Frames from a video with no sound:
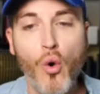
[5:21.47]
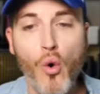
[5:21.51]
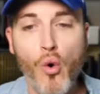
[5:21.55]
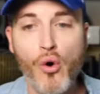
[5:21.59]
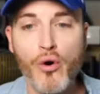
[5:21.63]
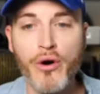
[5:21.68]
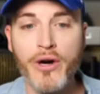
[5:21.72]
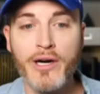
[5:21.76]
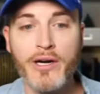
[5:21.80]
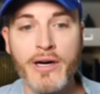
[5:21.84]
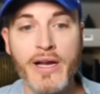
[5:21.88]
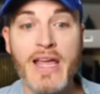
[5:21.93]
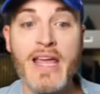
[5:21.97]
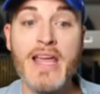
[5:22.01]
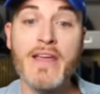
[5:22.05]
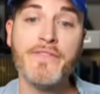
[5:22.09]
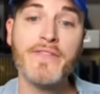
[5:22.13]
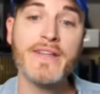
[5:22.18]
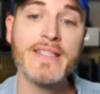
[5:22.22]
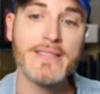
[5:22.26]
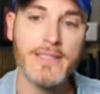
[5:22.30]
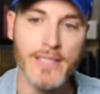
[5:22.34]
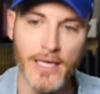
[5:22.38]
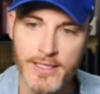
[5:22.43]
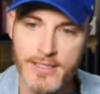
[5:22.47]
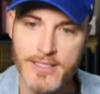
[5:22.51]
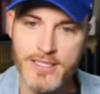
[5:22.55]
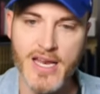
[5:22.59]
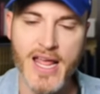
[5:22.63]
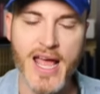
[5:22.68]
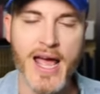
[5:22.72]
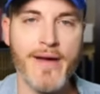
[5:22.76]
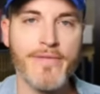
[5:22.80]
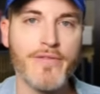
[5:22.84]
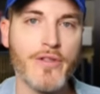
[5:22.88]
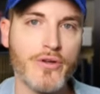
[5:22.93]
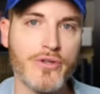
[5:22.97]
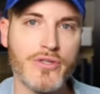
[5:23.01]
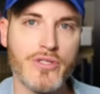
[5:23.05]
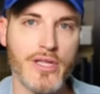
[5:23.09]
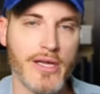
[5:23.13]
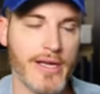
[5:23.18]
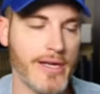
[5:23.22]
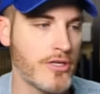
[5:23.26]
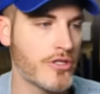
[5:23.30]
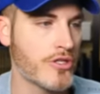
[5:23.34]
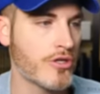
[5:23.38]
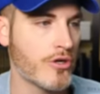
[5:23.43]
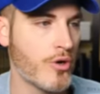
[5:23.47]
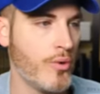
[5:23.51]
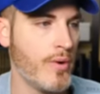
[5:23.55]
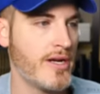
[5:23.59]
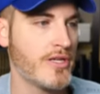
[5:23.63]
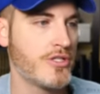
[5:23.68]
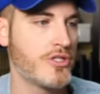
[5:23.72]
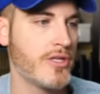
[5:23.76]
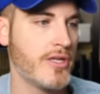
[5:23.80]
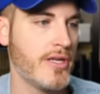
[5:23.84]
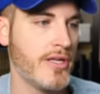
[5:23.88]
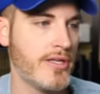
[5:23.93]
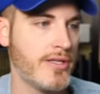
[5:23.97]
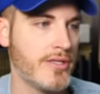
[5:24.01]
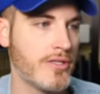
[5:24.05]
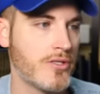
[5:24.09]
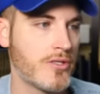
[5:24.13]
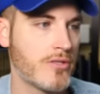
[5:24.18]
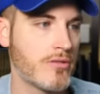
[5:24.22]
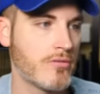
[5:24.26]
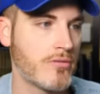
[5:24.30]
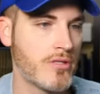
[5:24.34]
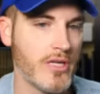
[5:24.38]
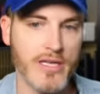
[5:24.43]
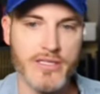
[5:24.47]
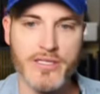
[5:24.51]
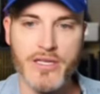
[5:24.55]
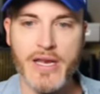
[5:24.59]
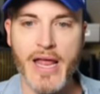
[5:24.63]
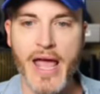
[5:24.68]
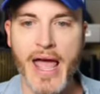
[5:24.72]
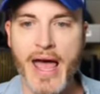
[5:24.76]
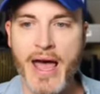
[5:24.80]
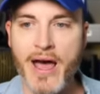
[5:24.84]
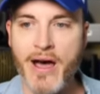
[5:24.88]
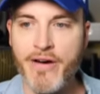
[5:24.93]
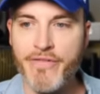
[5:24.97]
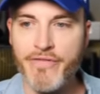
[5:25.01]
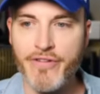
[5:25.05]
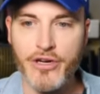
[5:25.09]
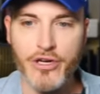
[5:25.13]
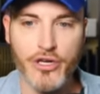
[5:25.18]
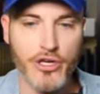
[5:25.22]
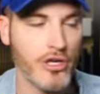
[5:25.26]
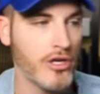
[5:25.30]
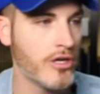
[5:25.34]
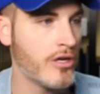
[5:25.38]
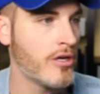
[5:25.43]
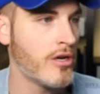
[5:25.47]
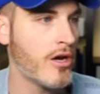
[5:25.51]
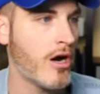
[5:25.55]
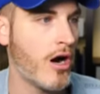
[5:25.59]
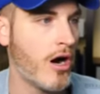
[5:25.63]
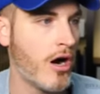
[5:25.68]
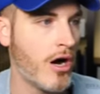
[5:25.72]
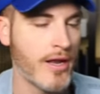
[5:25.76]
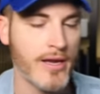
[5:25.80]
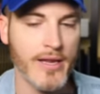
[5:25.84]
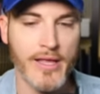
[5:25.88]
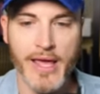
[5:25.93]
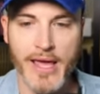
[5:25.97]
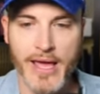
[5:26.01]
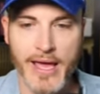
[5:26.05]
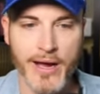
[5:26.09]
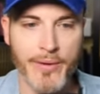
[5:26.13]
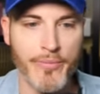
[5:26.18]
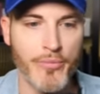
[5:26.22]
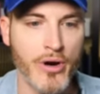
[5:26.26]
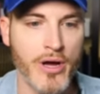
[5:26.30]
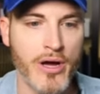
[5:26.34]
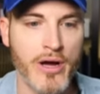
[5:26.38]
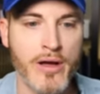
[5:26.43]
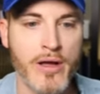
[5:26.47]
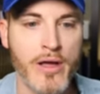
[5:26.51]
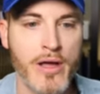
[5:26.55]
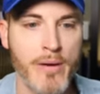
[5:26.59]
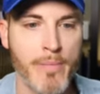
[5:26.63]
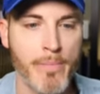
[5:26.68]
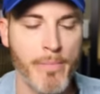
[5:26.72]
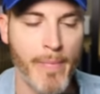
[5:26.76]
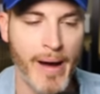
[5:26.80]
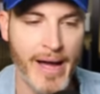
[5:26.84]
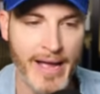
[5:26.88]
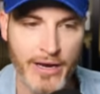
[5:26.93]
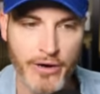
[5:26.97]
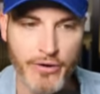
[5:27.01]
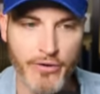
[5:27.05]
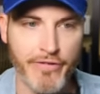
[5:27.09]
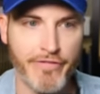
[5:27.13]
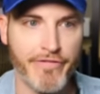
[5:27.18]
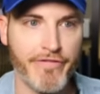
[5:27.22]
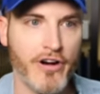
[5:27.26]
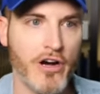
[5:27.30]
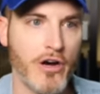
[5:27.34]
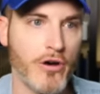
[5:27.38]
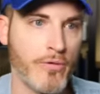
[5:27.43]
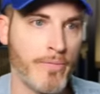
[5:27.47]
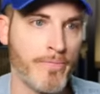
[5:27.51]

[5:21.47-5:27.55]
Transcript: Or if it doesn't have those things, your question is, does it have a good on camera microphone?